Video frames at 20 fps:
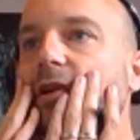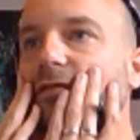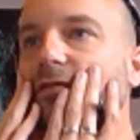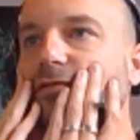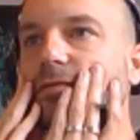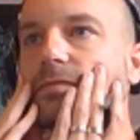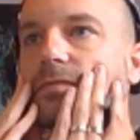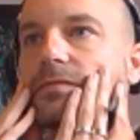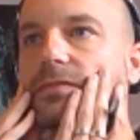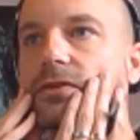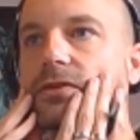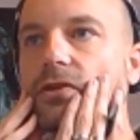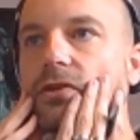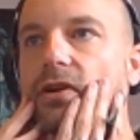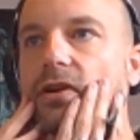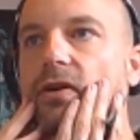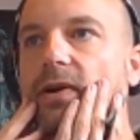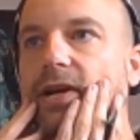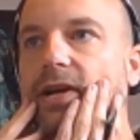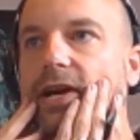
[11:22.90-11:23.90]
from not
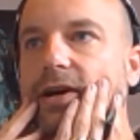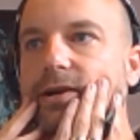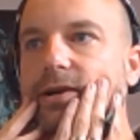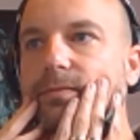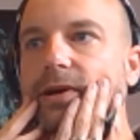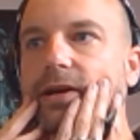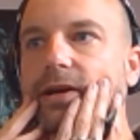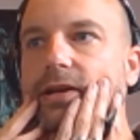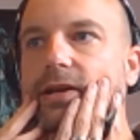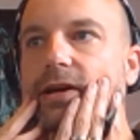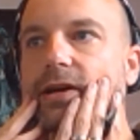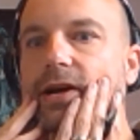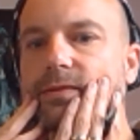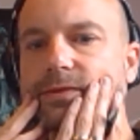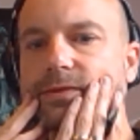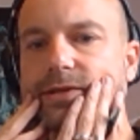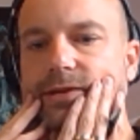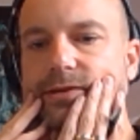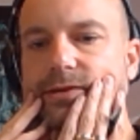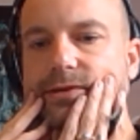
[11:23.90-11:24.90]
knowing how to make a
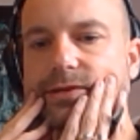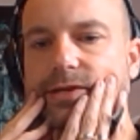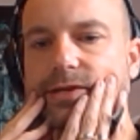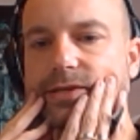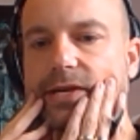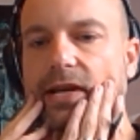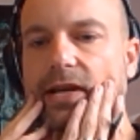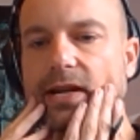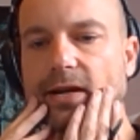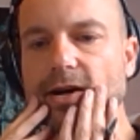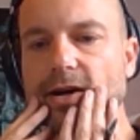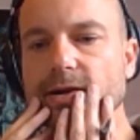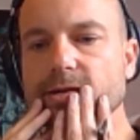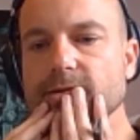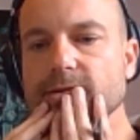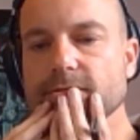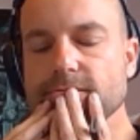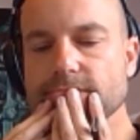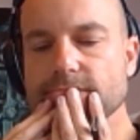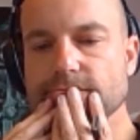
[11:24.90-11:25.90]
game to suddenly I'd
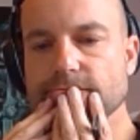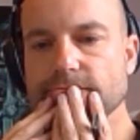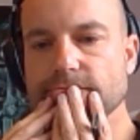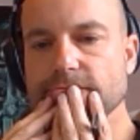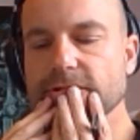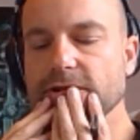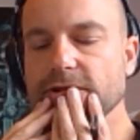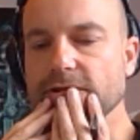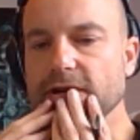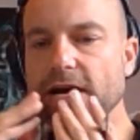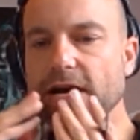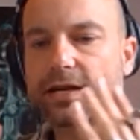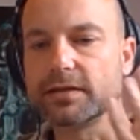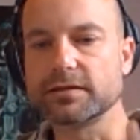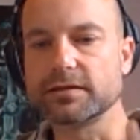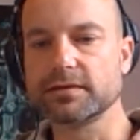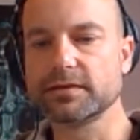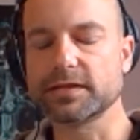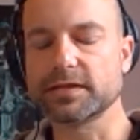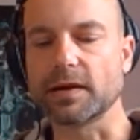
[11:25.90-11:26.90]

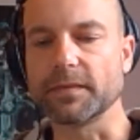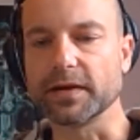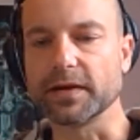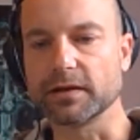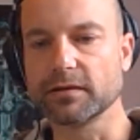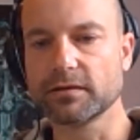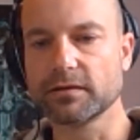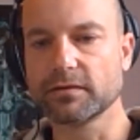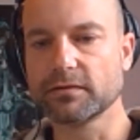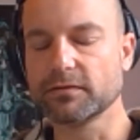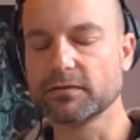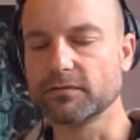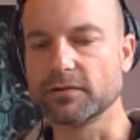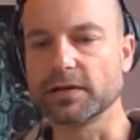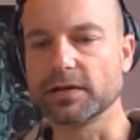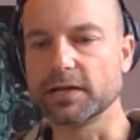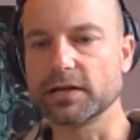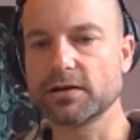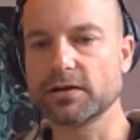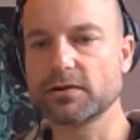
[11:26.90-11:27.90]
created something
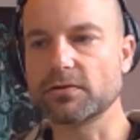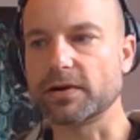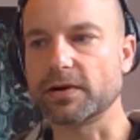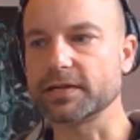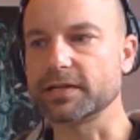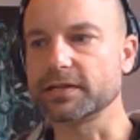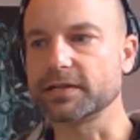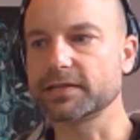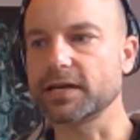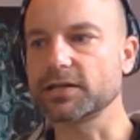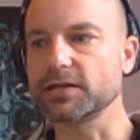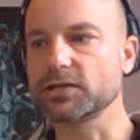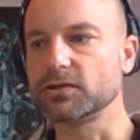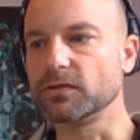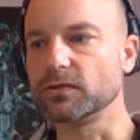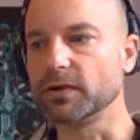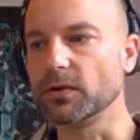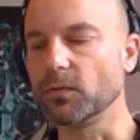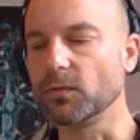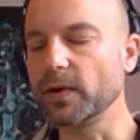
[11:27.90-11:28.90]
really quite
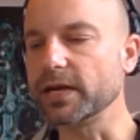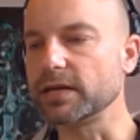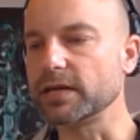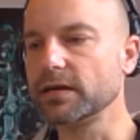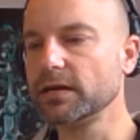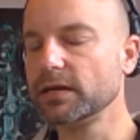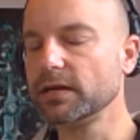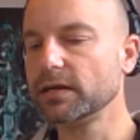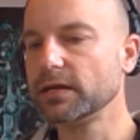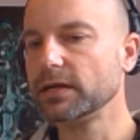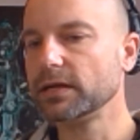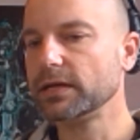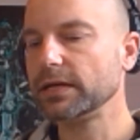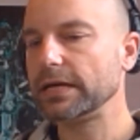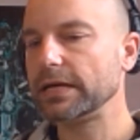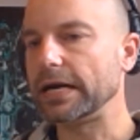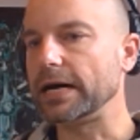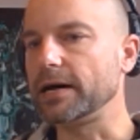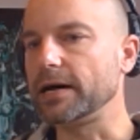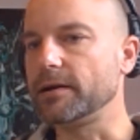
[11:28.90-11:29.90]
sensational in a week.
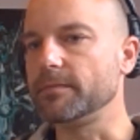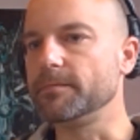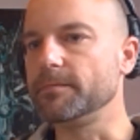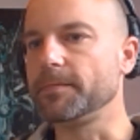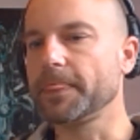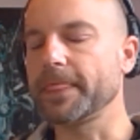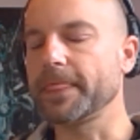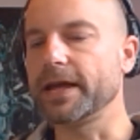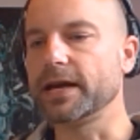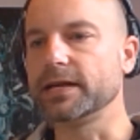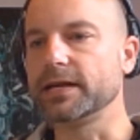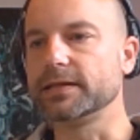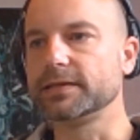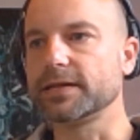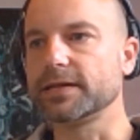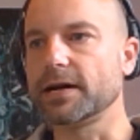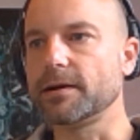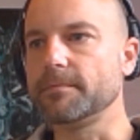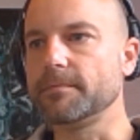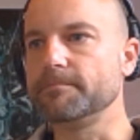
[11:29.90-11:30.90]

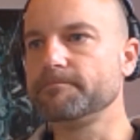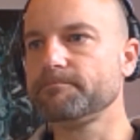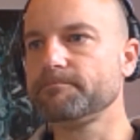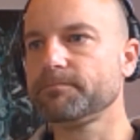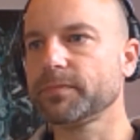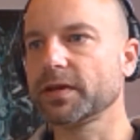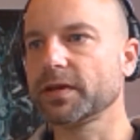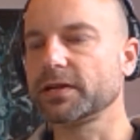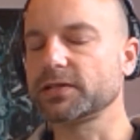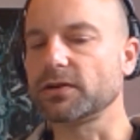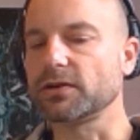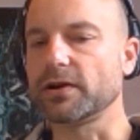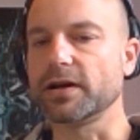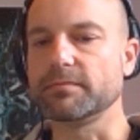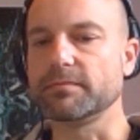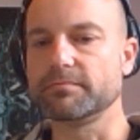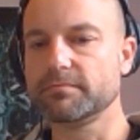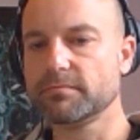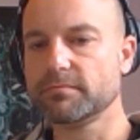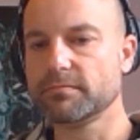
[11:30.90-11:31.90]
So
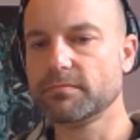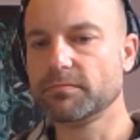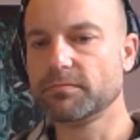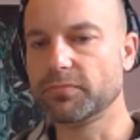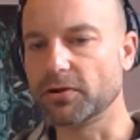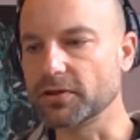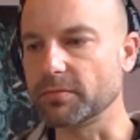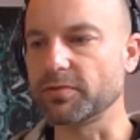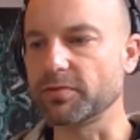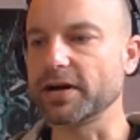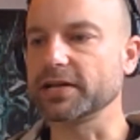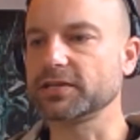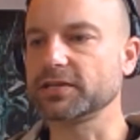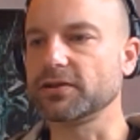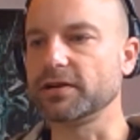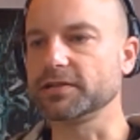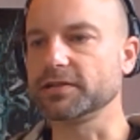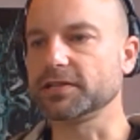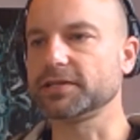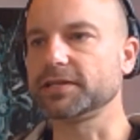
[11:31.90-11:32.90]
I put the brakes
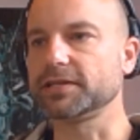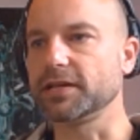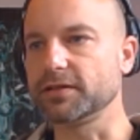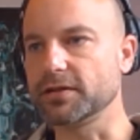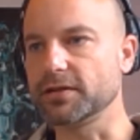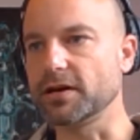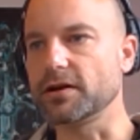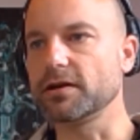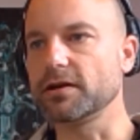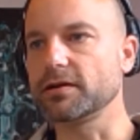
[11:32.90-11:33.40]
on and just said, no,